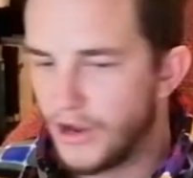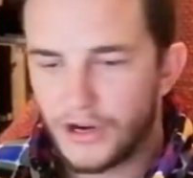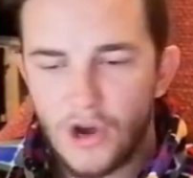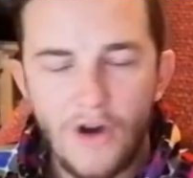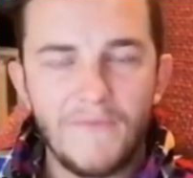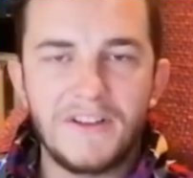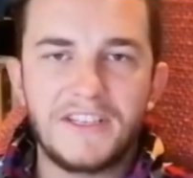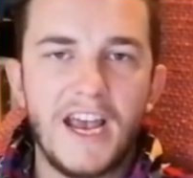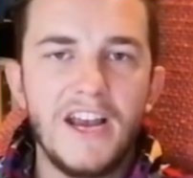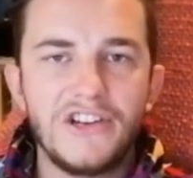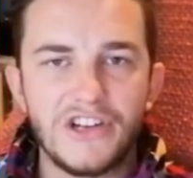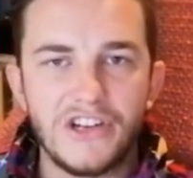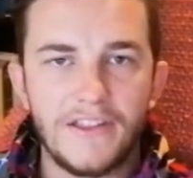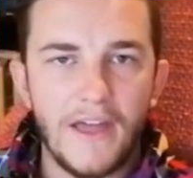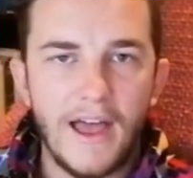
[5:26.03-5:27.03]

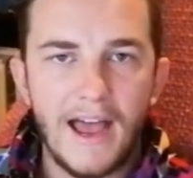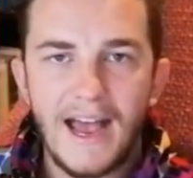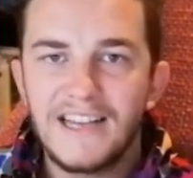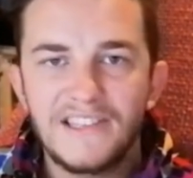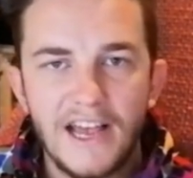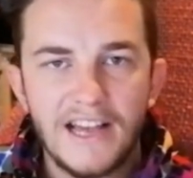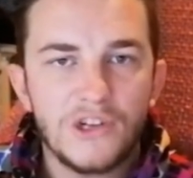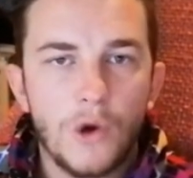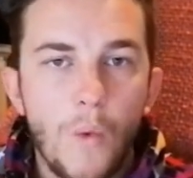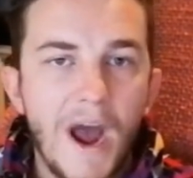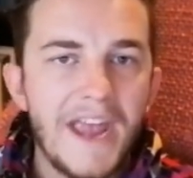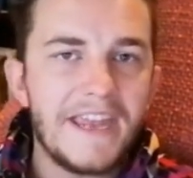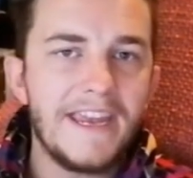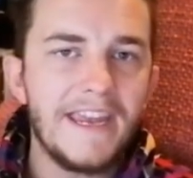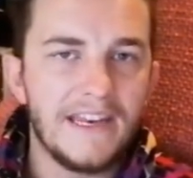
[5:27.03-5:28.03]
conversation as a way
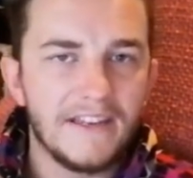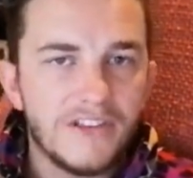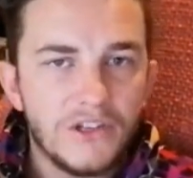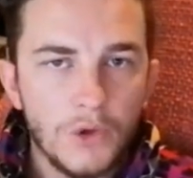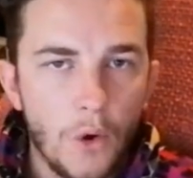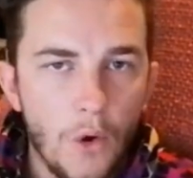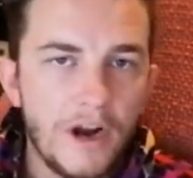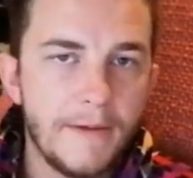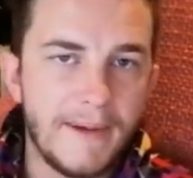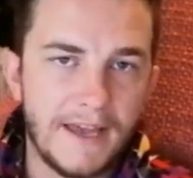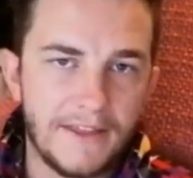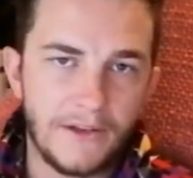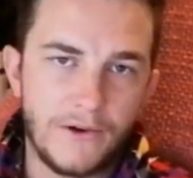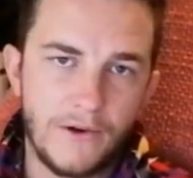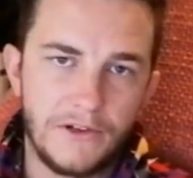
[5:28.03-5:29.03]
in to talk about
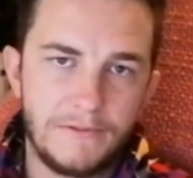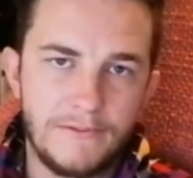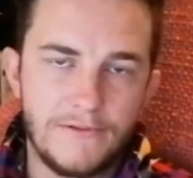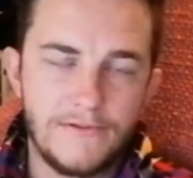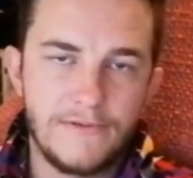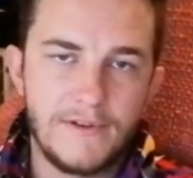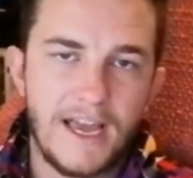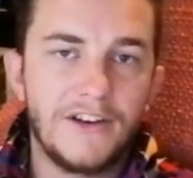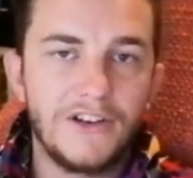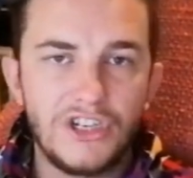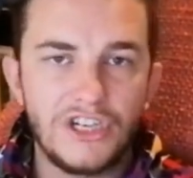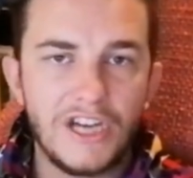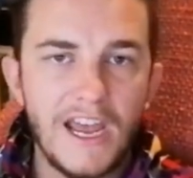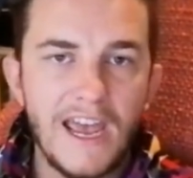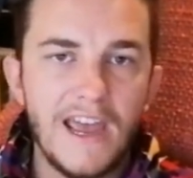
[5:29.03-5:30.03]
the gospel and
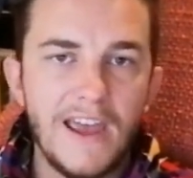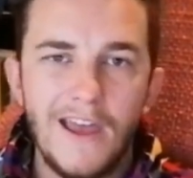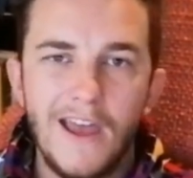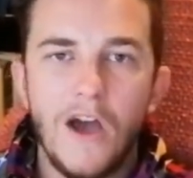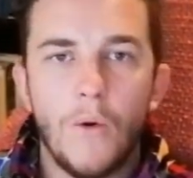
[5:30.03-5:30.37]
share